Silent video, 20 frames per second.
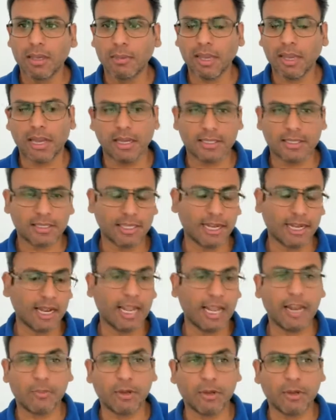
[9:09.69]
because it'll
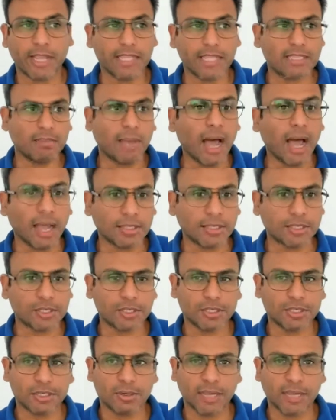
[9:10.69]
help me to get some
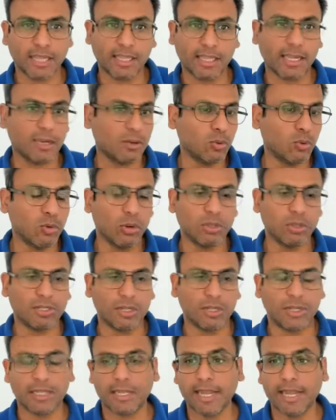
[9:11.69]
answers, and then who knows,
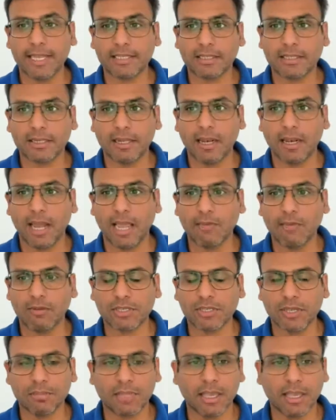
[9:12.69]
in the next live or
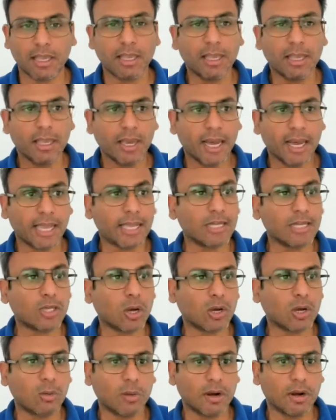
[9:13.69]
something, I can
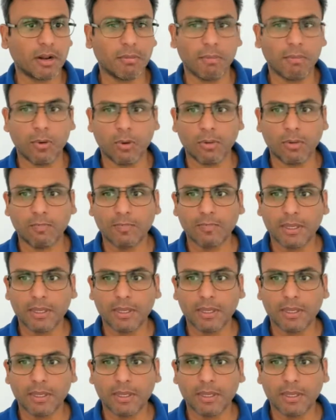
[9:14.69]
talk about it more.